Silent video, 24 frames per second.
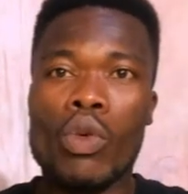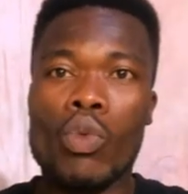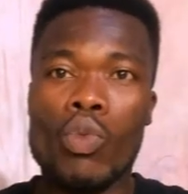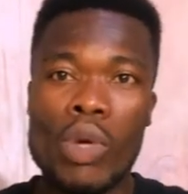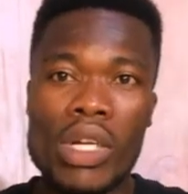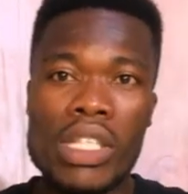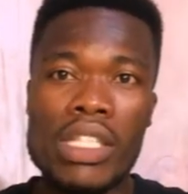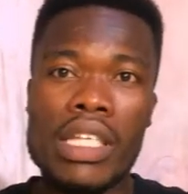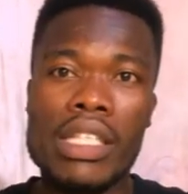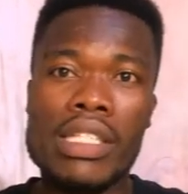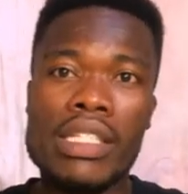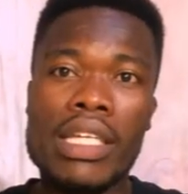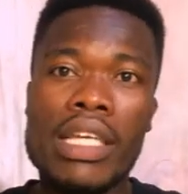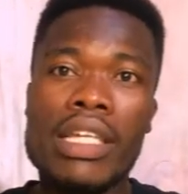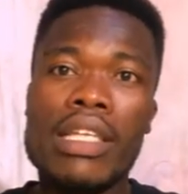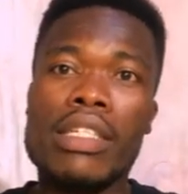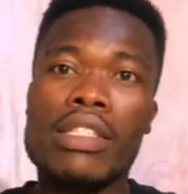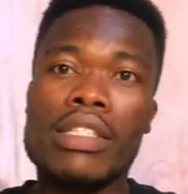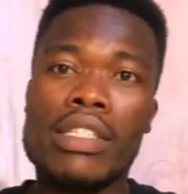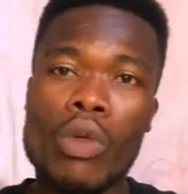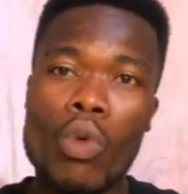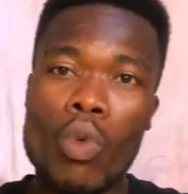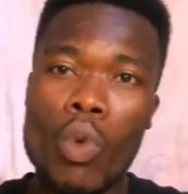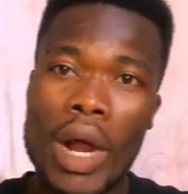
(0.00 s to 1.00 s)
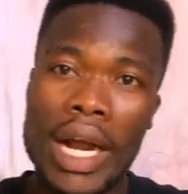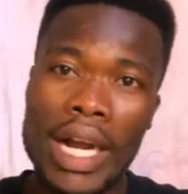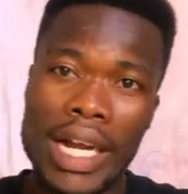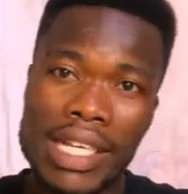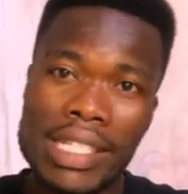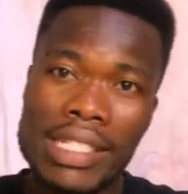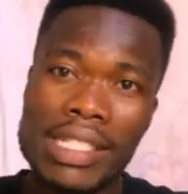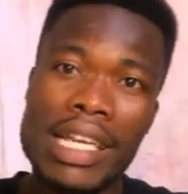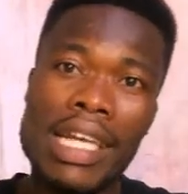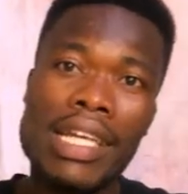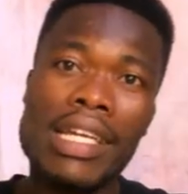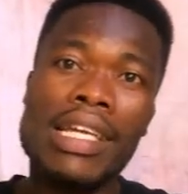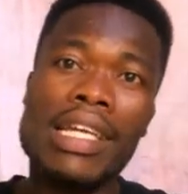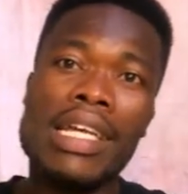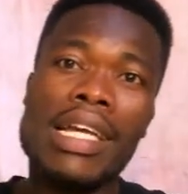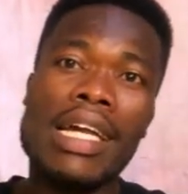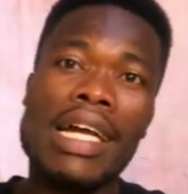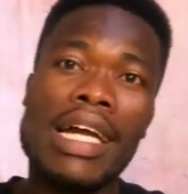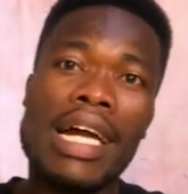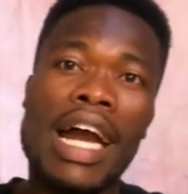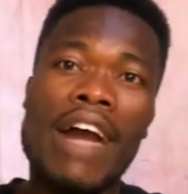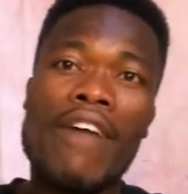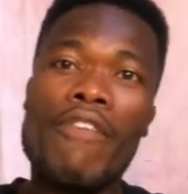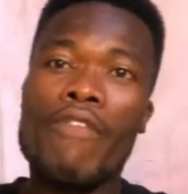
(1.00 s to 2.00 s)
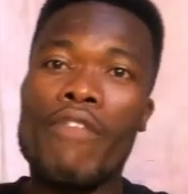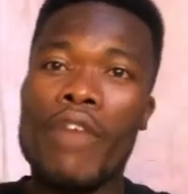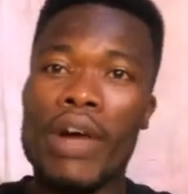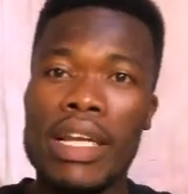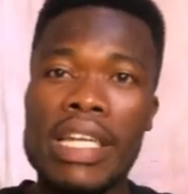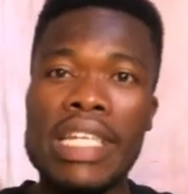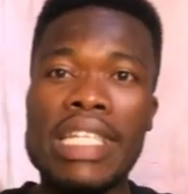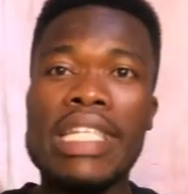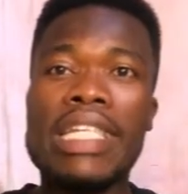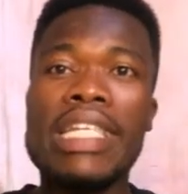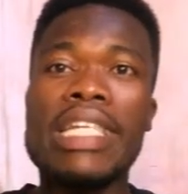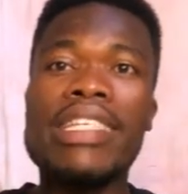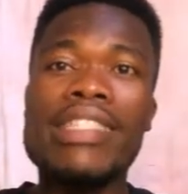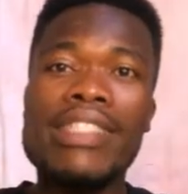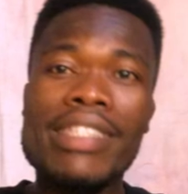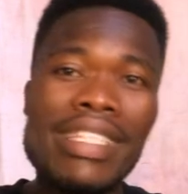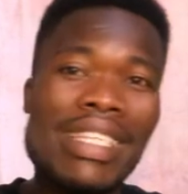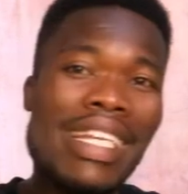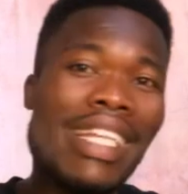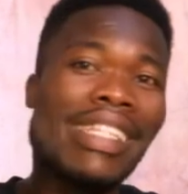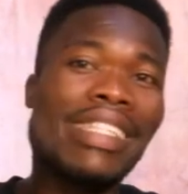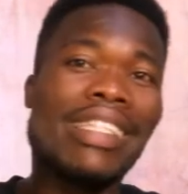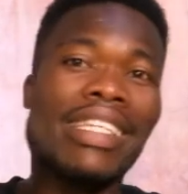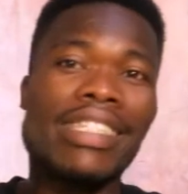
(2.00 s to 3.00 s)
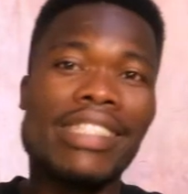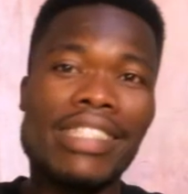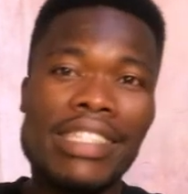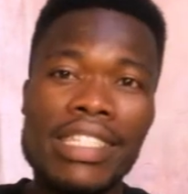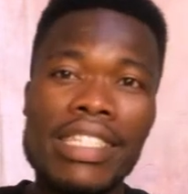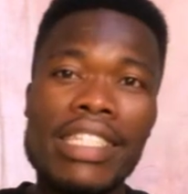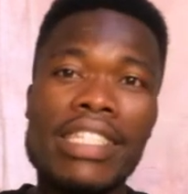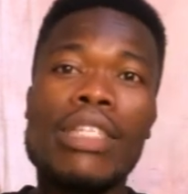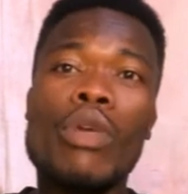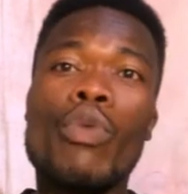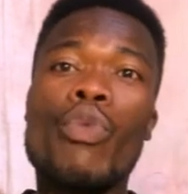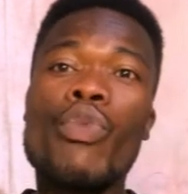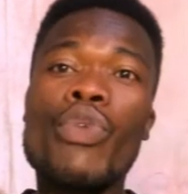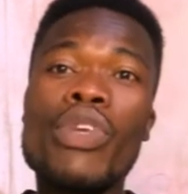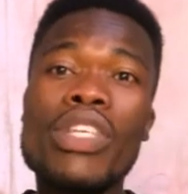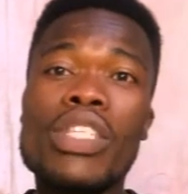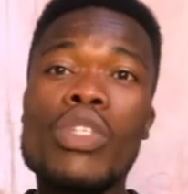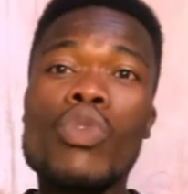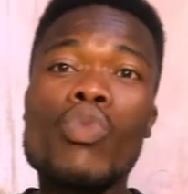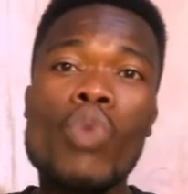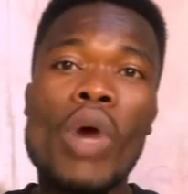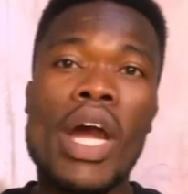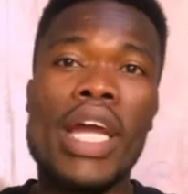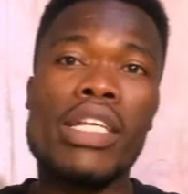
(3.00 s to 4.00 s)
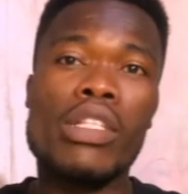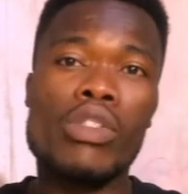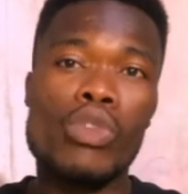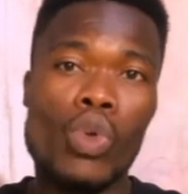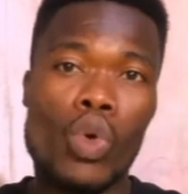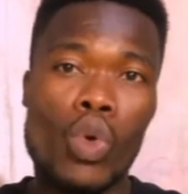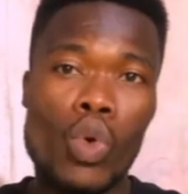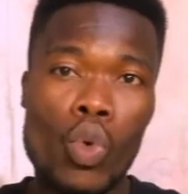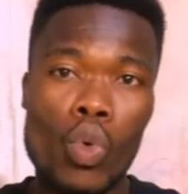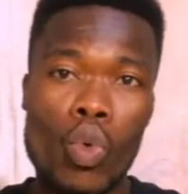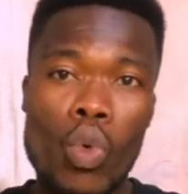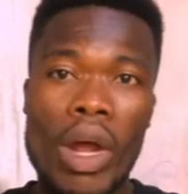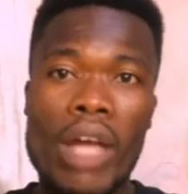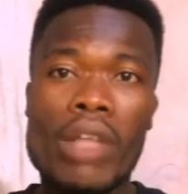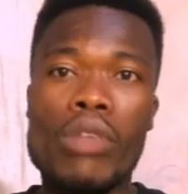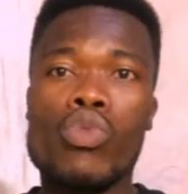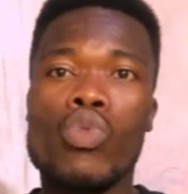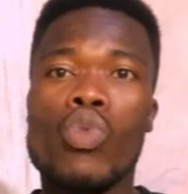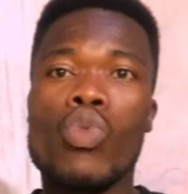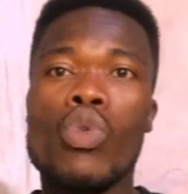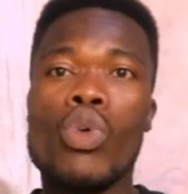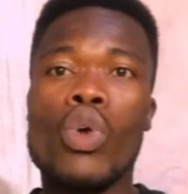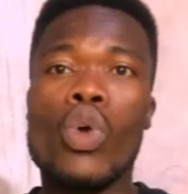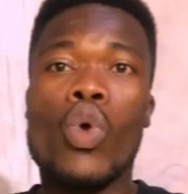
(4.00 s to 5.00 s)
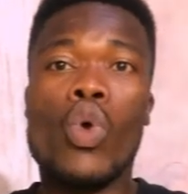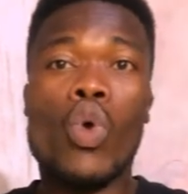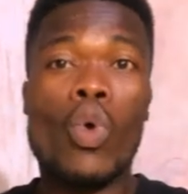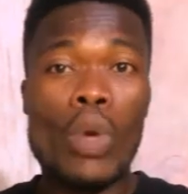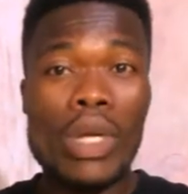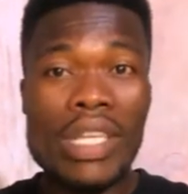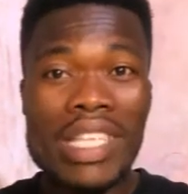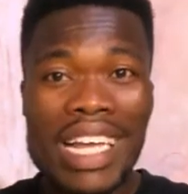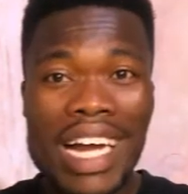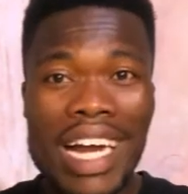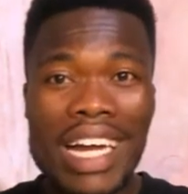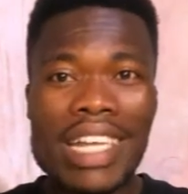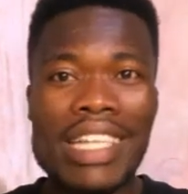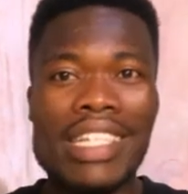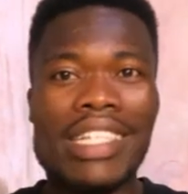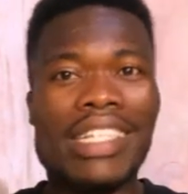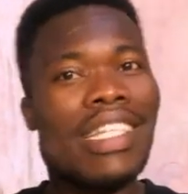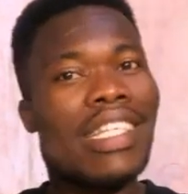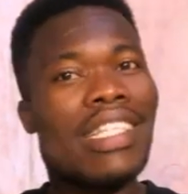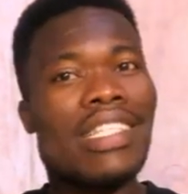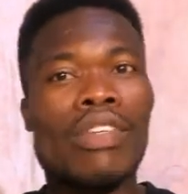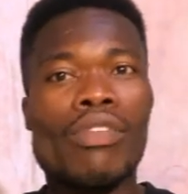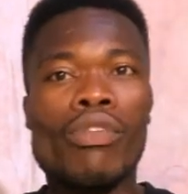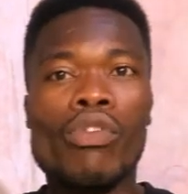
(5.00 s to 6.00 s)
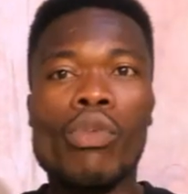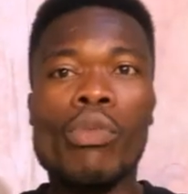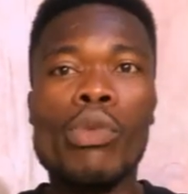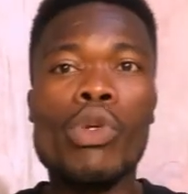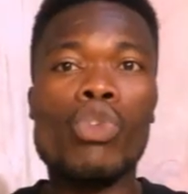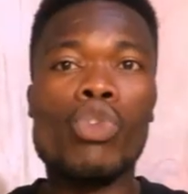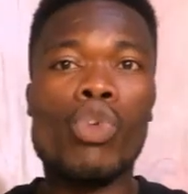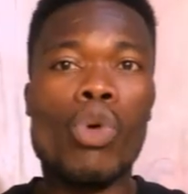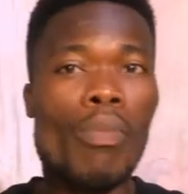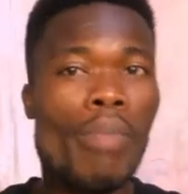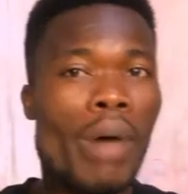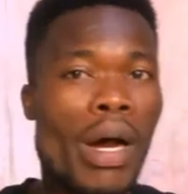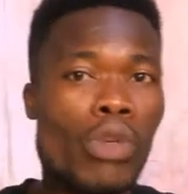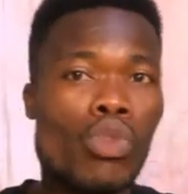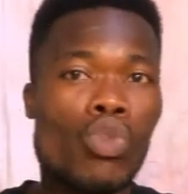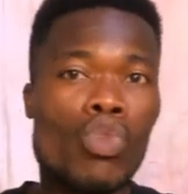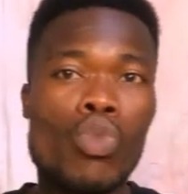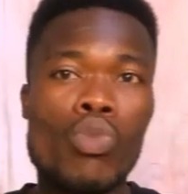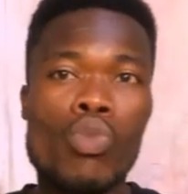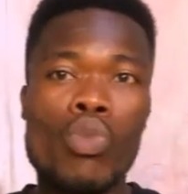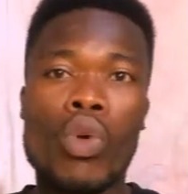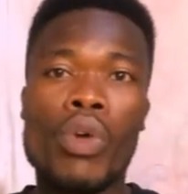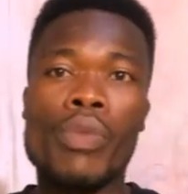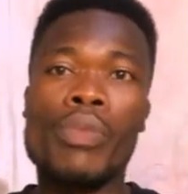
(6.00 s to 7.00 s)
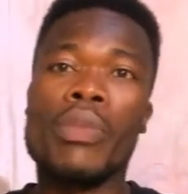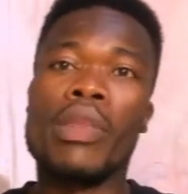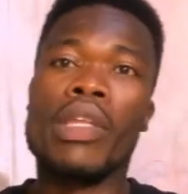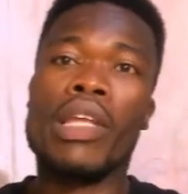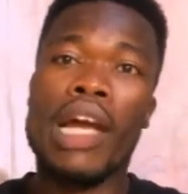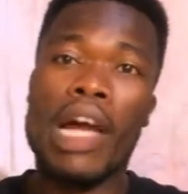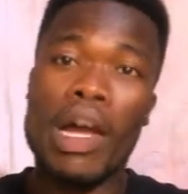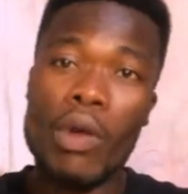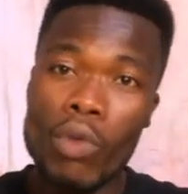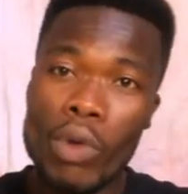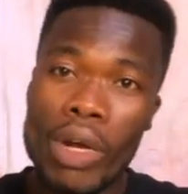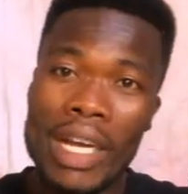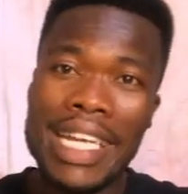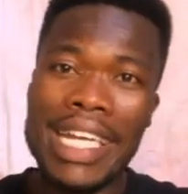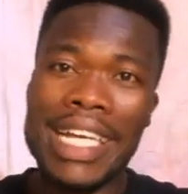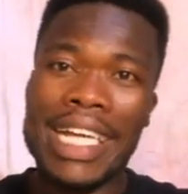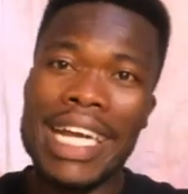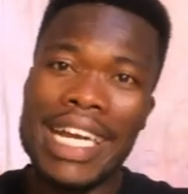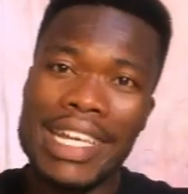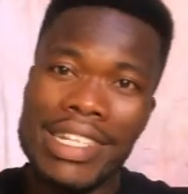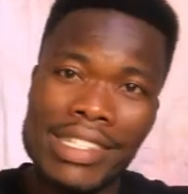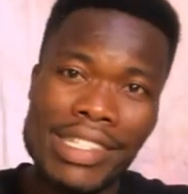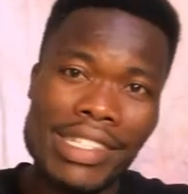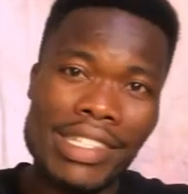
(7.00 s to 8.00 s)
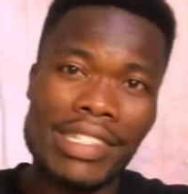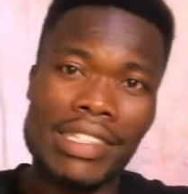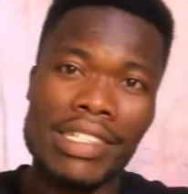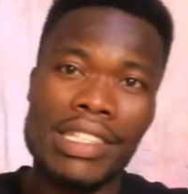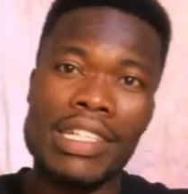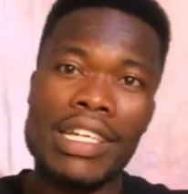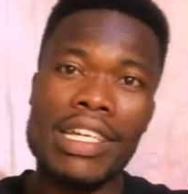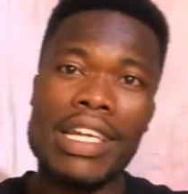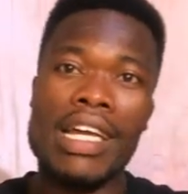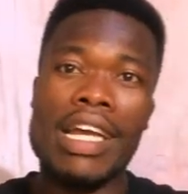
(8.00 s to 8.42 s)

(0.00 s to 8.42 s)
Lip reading: What I say, so wakasa, afa the incident is see the reason why into on crossroom when you this information about school. A grand cousin,